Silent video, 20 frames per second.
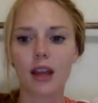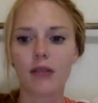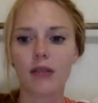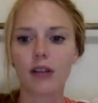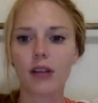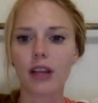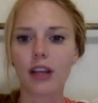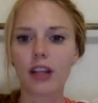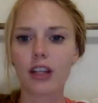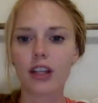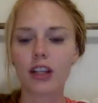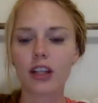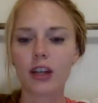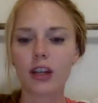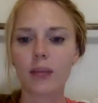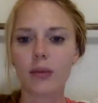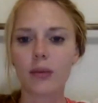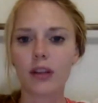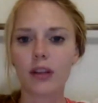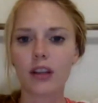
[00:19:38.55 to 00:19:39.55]

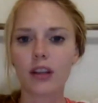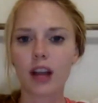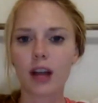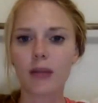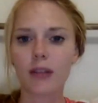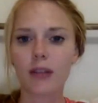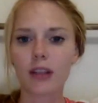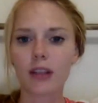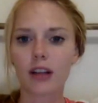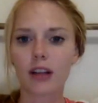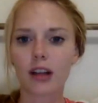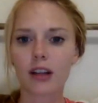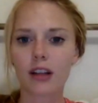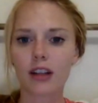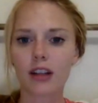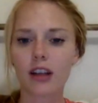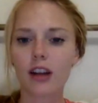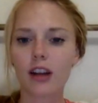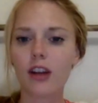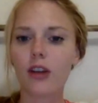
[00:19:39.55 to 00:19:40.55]
relationship with Thomas Clarkson,